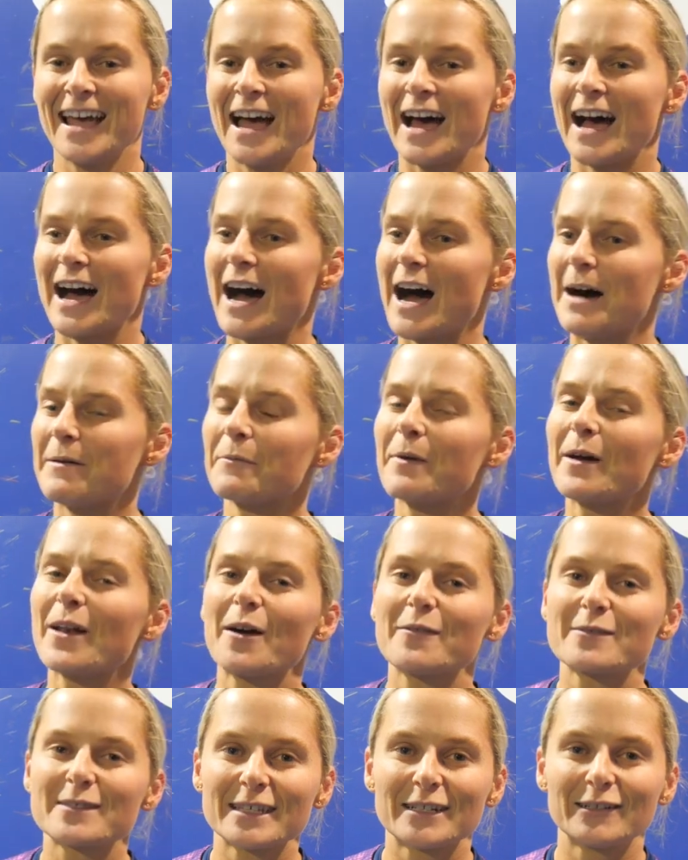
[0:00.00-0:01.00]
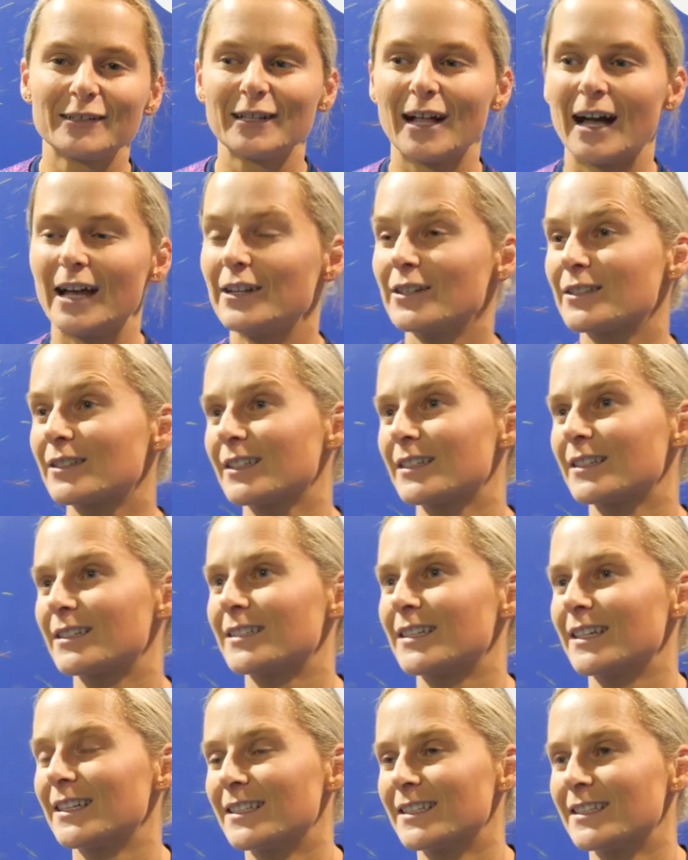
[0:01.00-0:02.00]
Uh, but when I was little, I used to
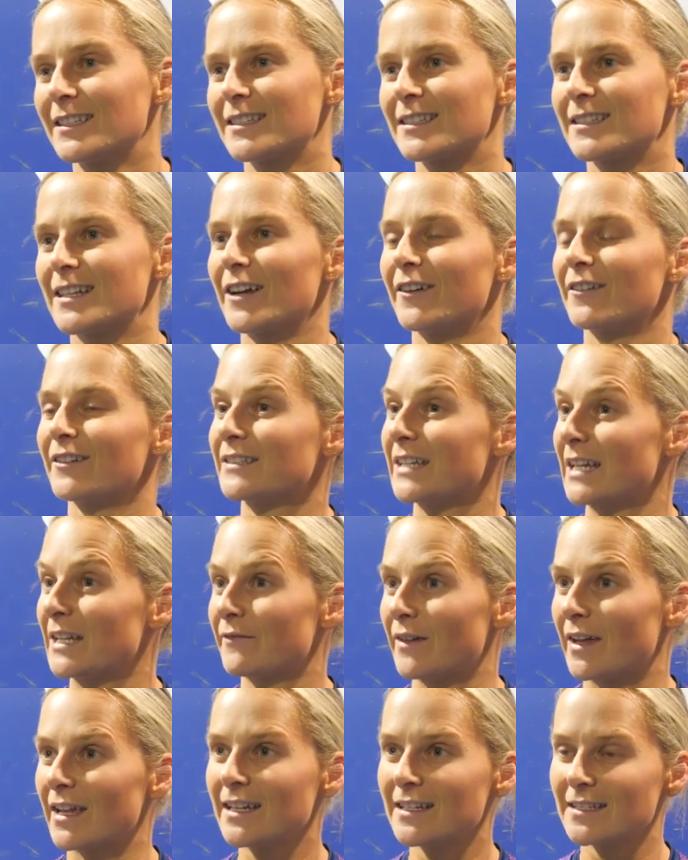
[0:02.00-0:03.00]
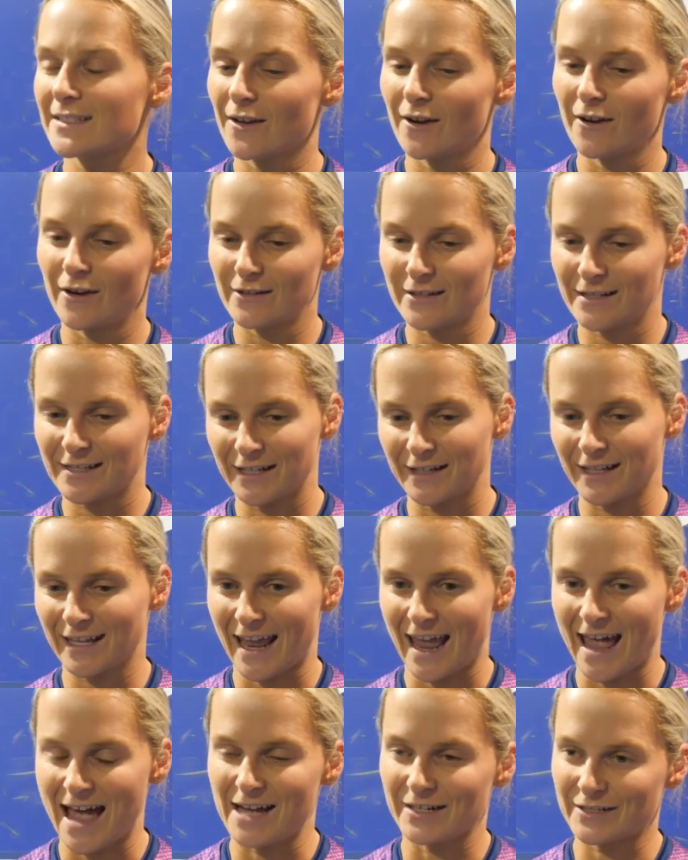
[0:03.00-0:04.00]
sit and stare at the TV. So I used to sit on the
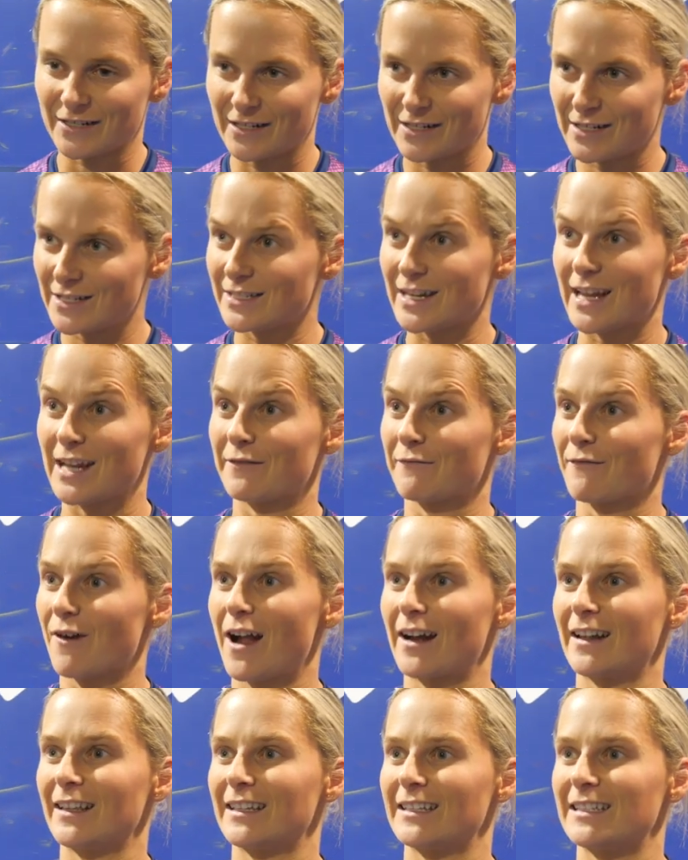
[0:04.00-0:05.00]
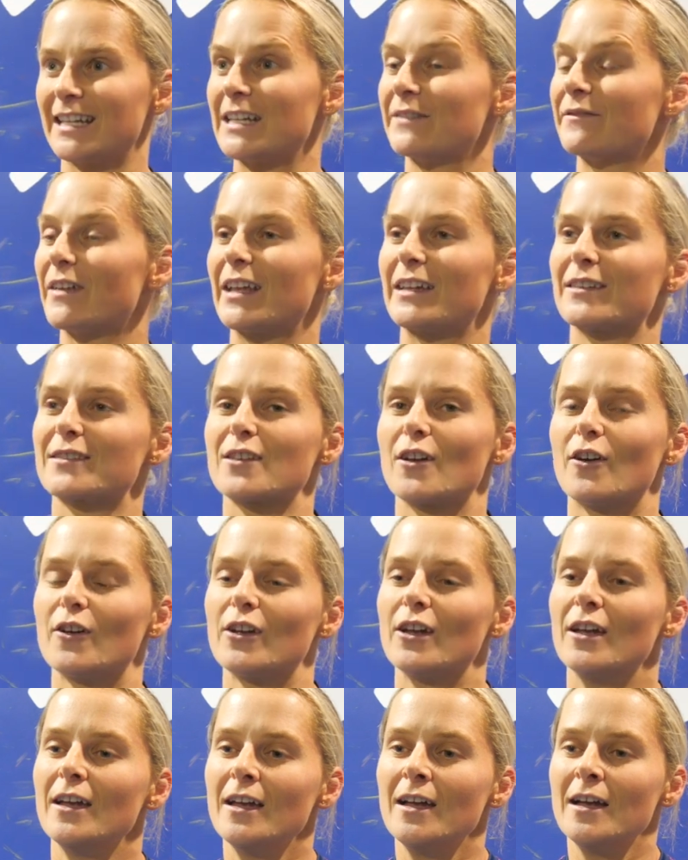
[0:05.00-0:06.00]
couch and just stare right at the TV. So
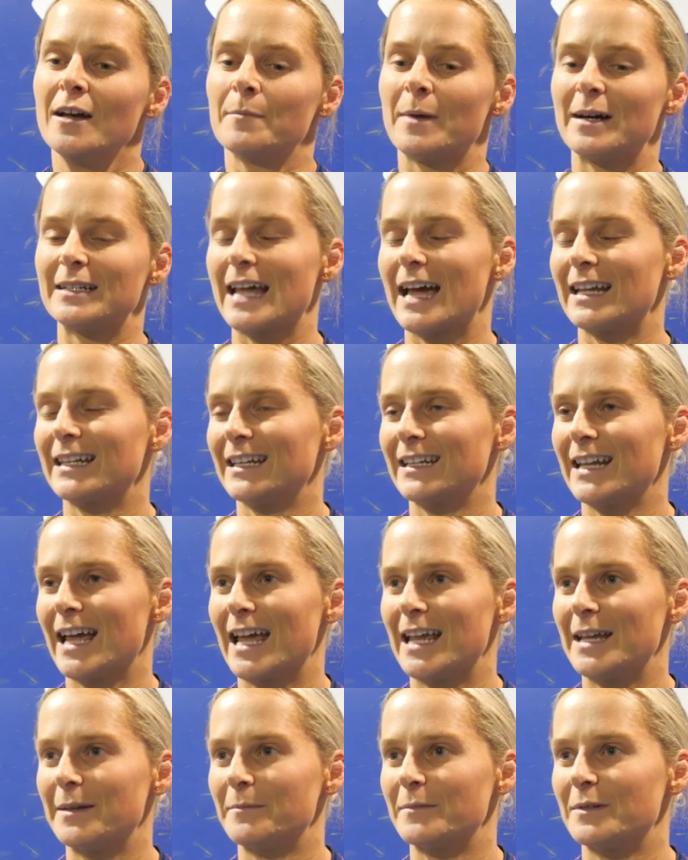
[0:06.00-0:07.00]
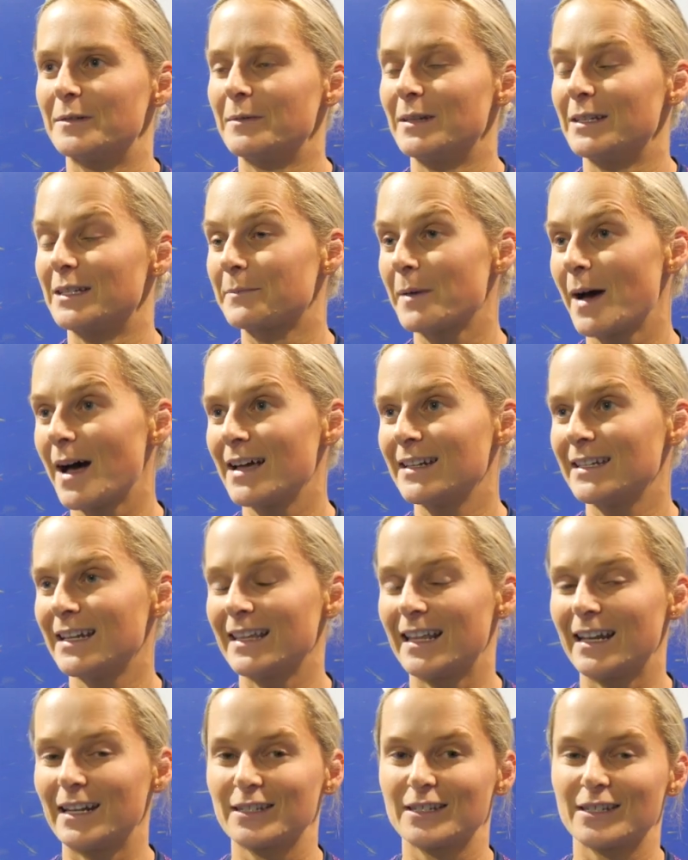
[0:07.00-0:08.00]
my dad nicknamed me Spud, and
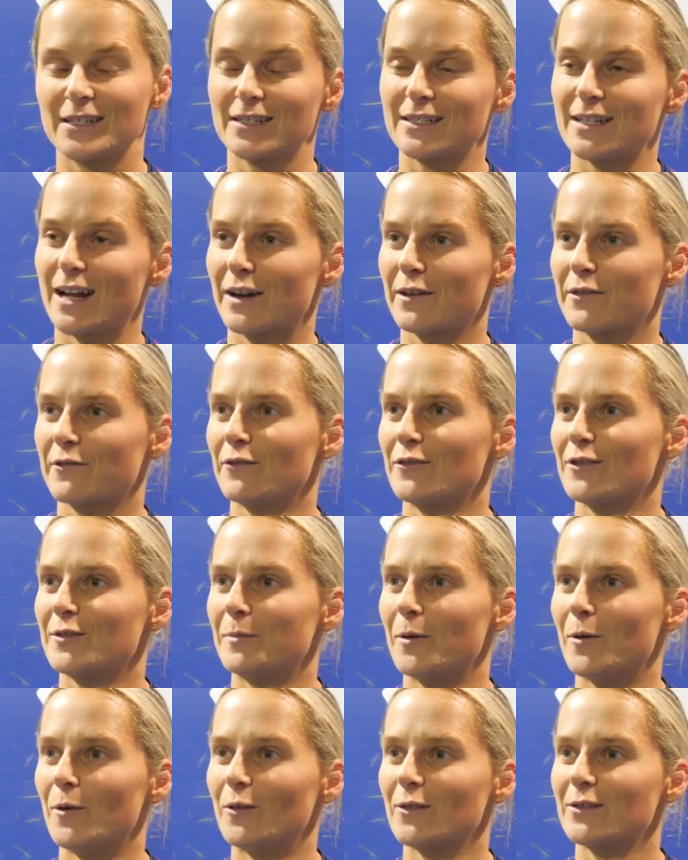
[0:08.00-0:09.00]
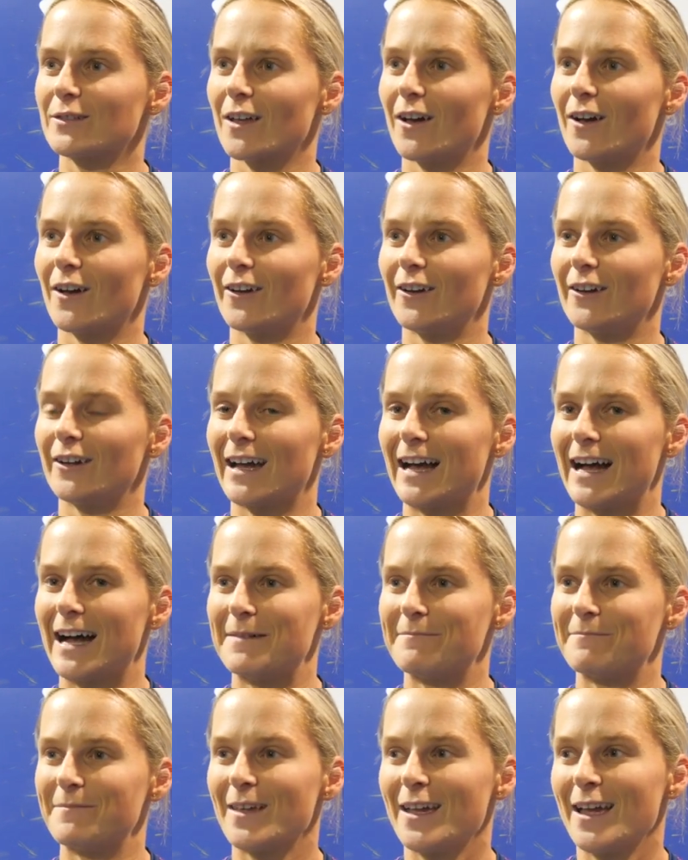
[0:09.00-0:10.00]
then it's just stuck through sport. So
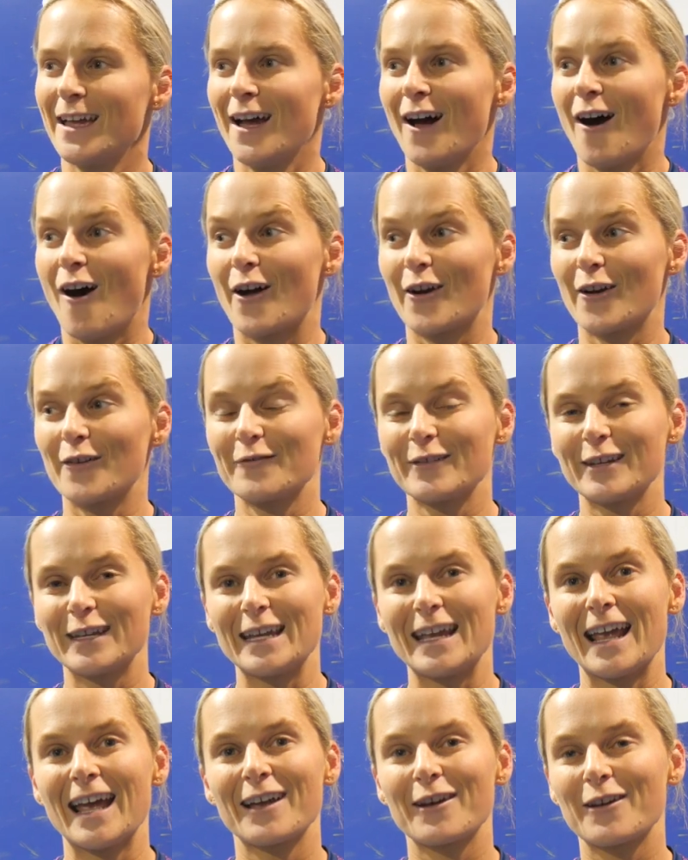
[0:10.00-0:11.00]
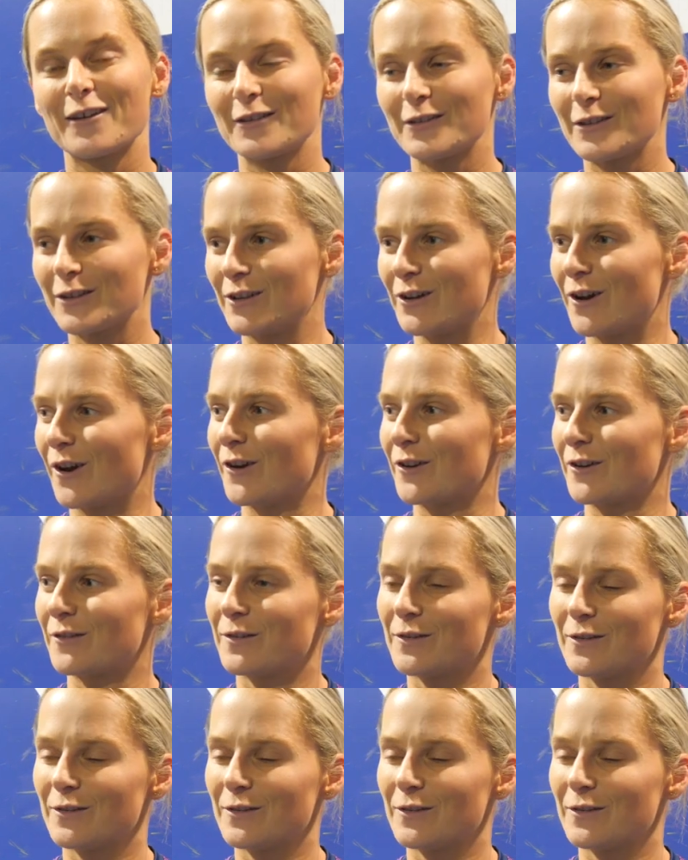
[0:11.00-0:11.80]
um, I don't really, you know,